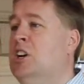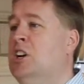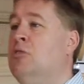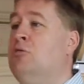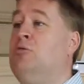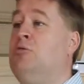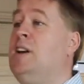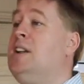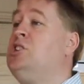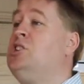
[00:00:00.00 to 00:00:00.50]

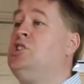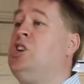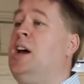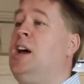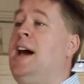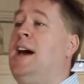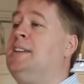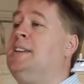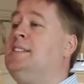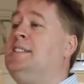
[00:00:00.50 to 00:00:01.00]
richer
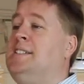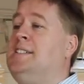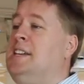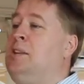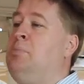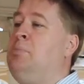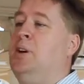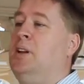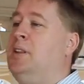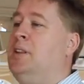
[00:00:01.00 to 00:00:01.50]
and
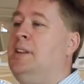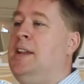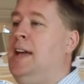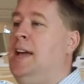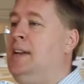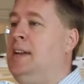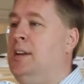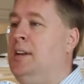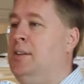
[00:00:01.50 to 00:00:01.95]
deeper than any